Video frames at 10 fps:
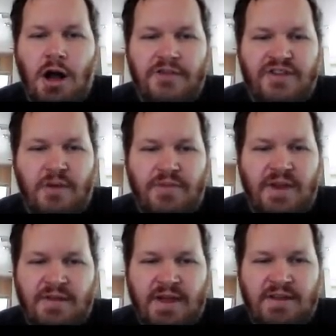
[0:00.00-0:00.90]

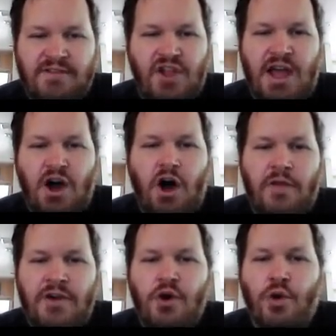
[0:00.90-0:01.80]
something that is like
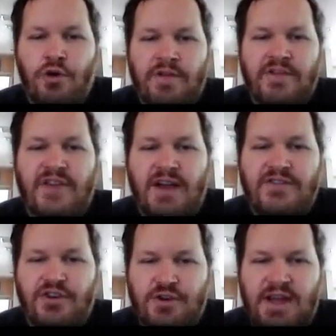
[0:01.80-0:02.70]
on the order of the size
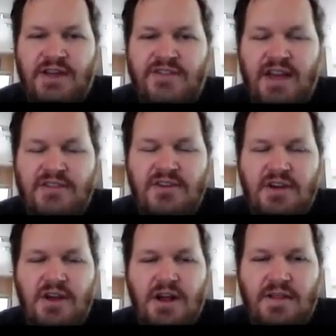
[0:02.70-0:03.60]
of your data set,
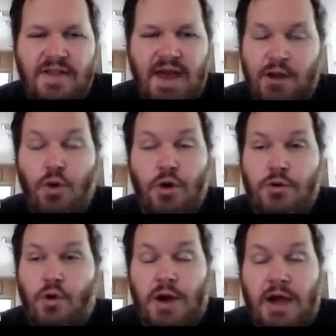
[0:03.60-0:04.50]
that
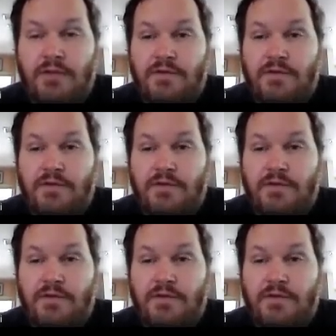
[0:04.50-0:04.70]
or heaven